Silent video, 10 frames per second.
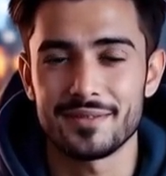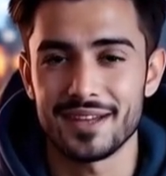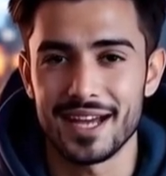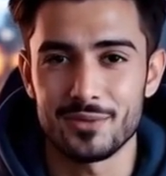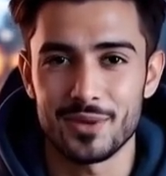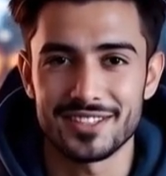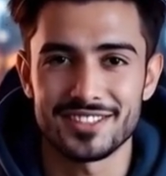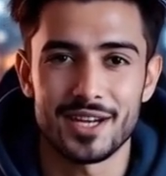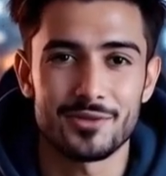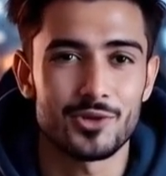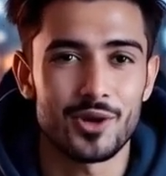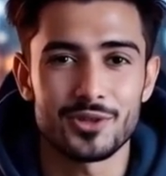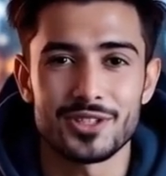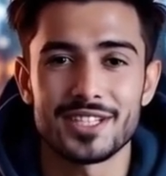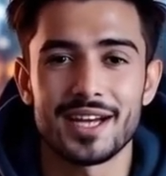And when it's time to grow
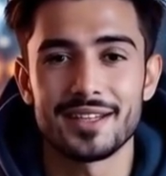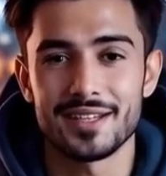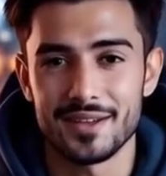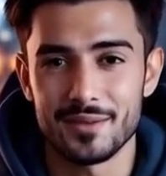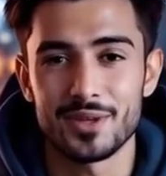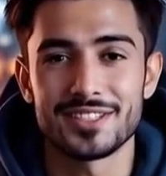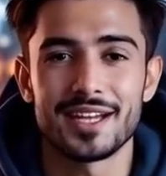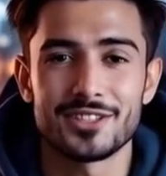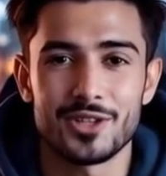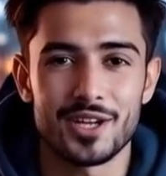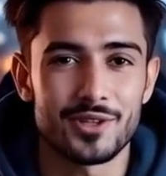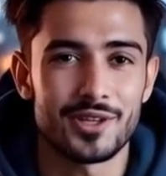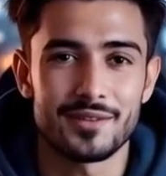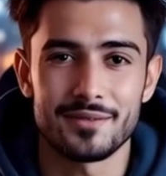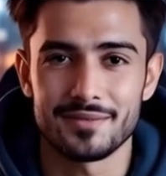your site, Wix has you covered.